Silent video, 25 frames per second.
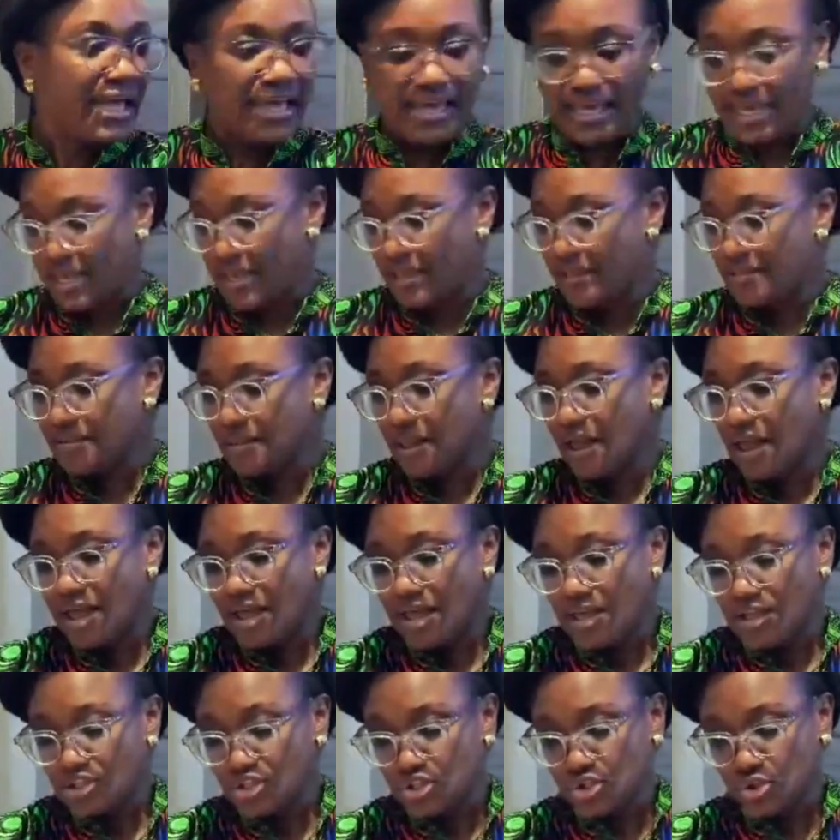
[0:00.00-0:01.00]

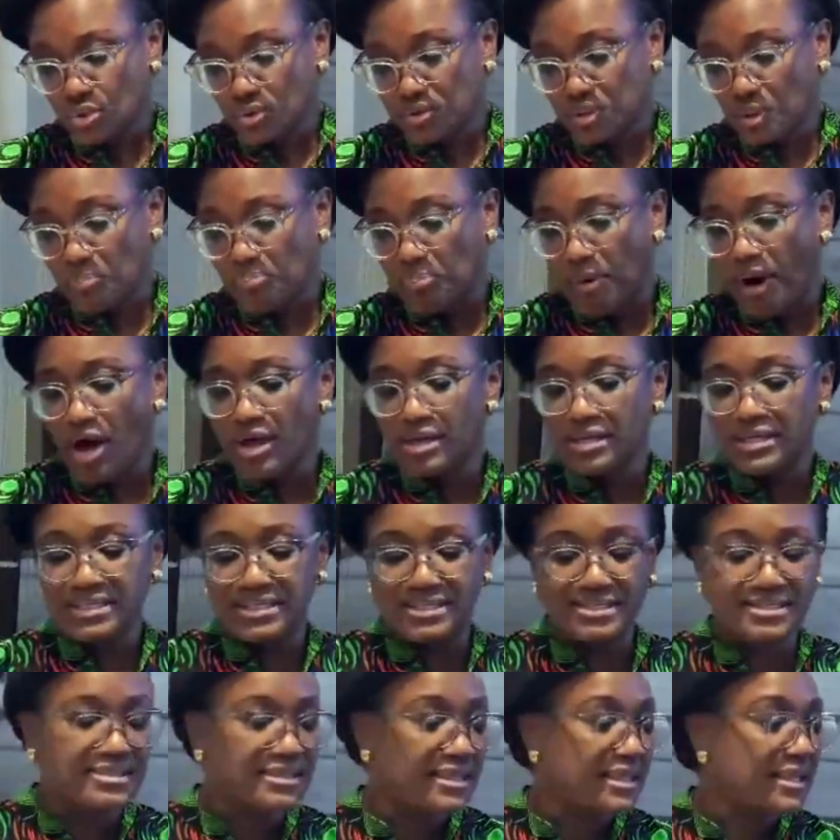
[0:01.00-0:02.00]
into the
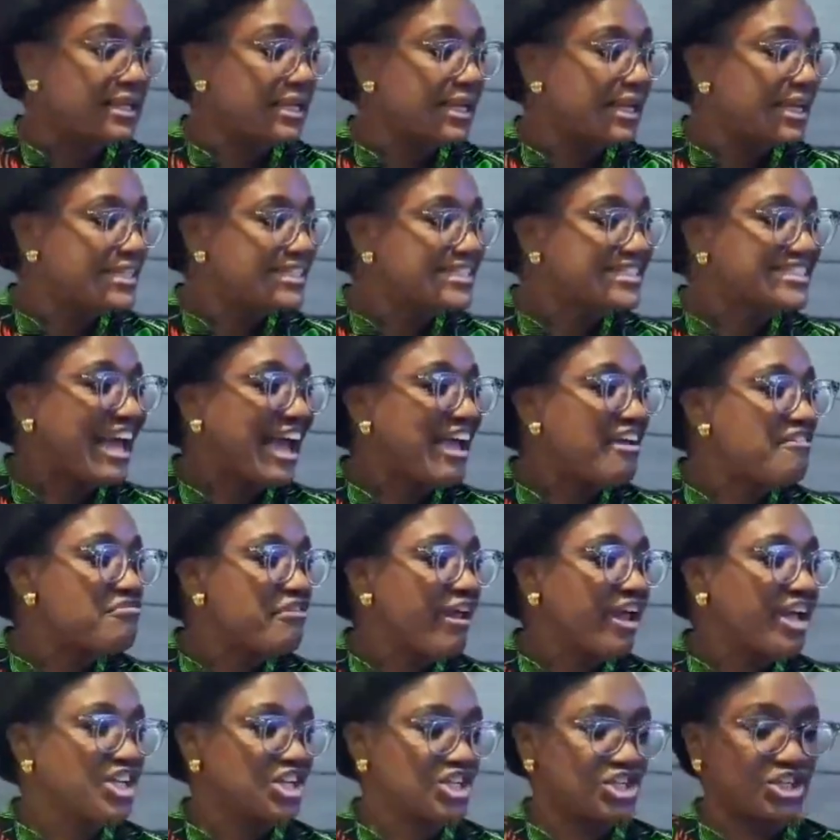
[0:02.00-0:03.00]
policy
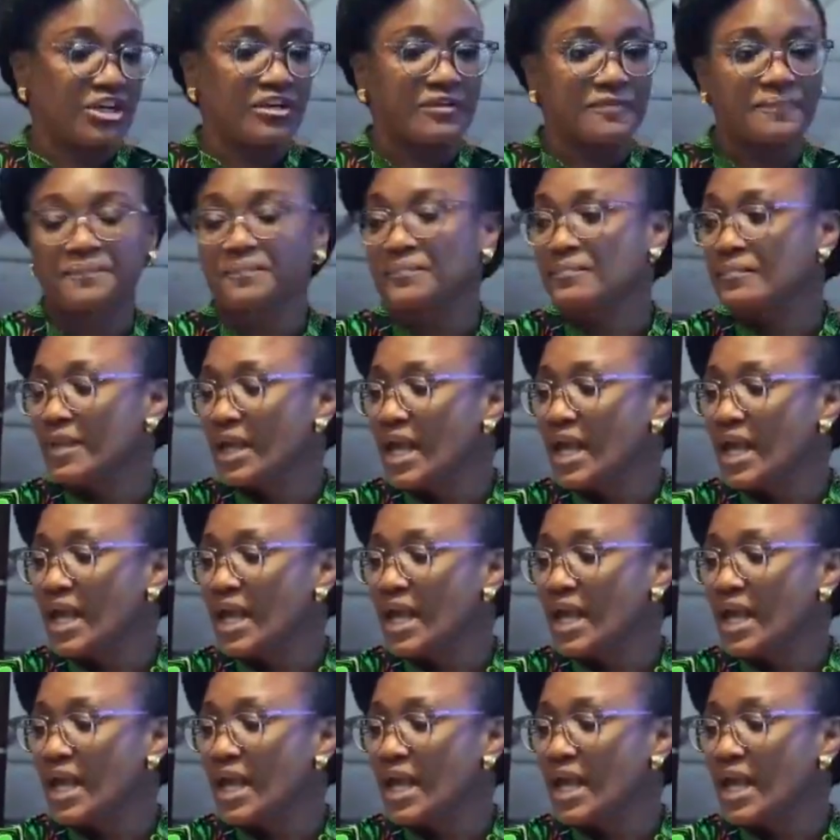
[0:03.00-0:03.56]
direction.